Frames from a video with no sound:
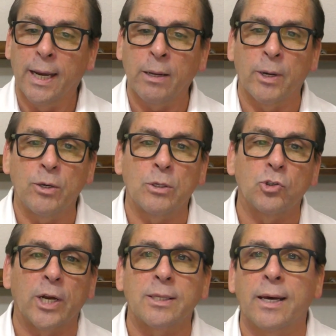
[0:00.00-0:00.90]
anyway, you can
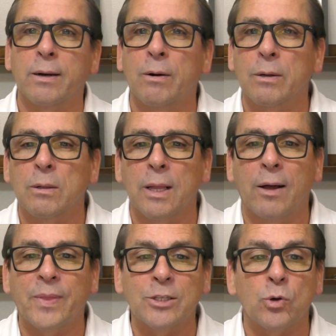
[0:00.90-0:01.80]
check that article
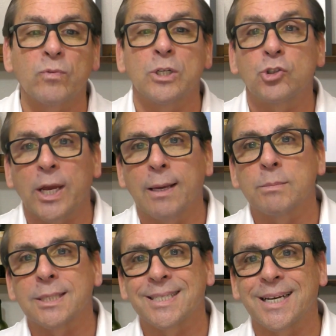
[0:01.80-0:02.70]
out. That's over at
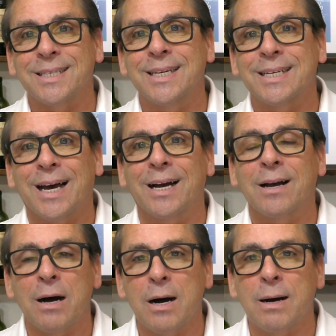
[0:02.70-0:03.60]

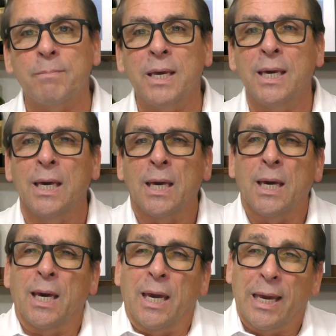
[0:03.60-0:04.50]
jamessuckling.com.
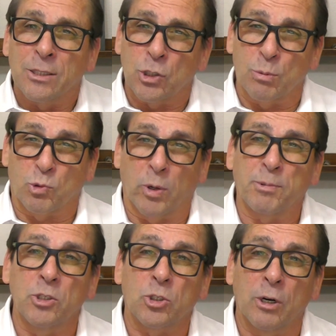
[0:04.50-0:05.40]
He has a
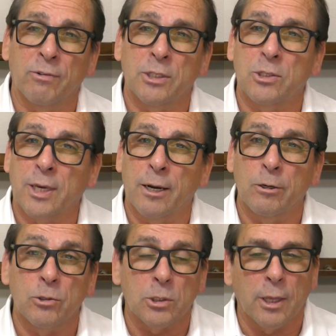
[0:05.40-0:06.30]
subscription service. He's got a
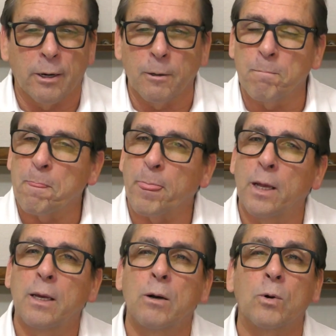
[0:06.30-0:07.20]
newsletter.
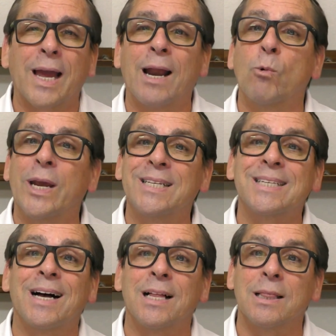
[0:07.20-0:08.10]
Guy
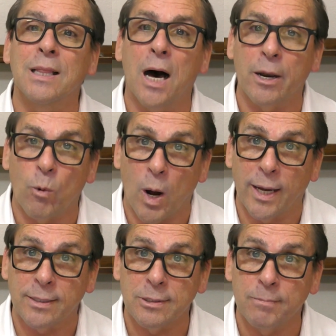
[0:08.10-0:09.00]
rates a lot of
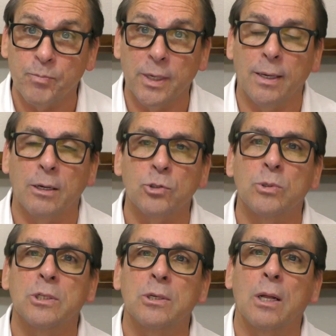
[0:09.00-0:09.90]
wines. He
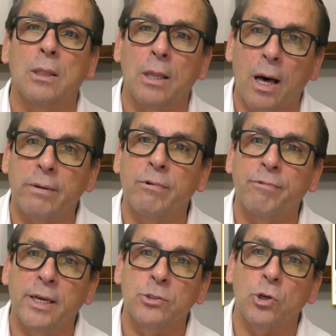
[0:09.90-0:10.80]
also does a lot of
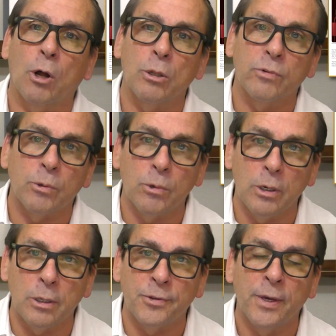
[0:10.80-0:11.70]
events all over the
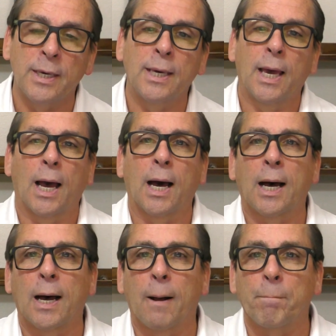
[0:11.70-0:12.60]
world.
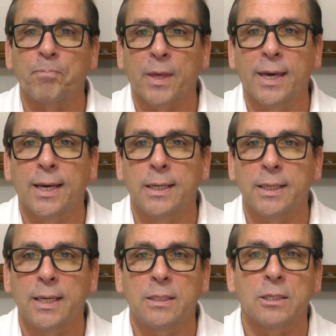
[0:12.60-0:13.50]

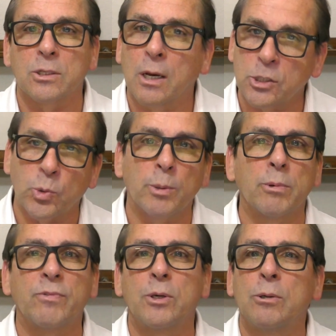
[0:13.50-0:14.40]
And he does country
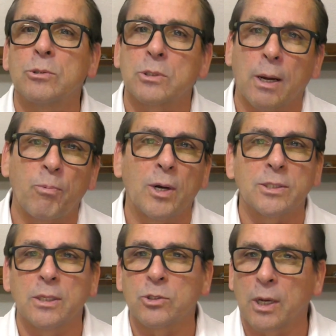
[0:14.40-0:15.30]
reviews, top
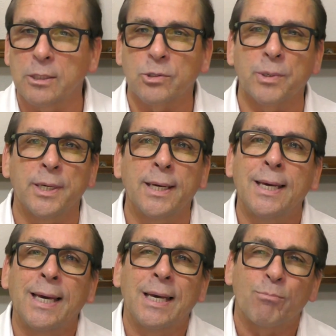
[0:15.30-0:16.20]
wines in each country.
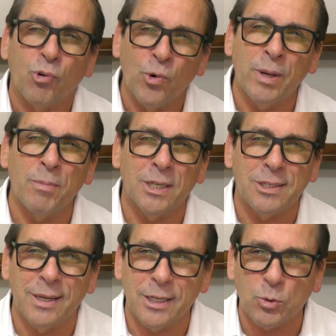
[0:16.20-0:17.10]
Pretty
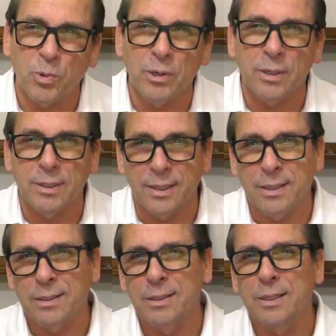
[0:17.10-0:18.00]
much an expert on
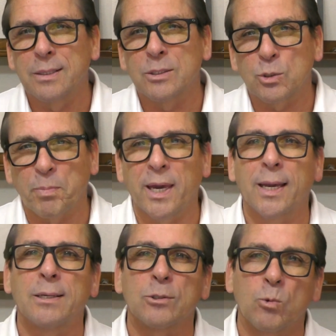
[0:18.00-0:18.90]
Italy and
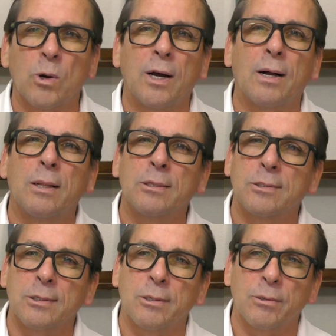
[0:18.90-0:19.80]
Spain as well.
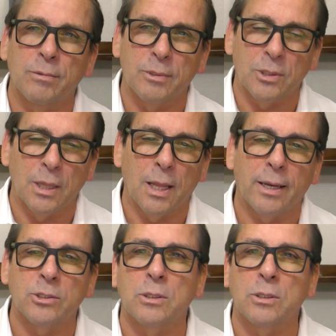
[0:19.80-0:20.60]
So there's a lot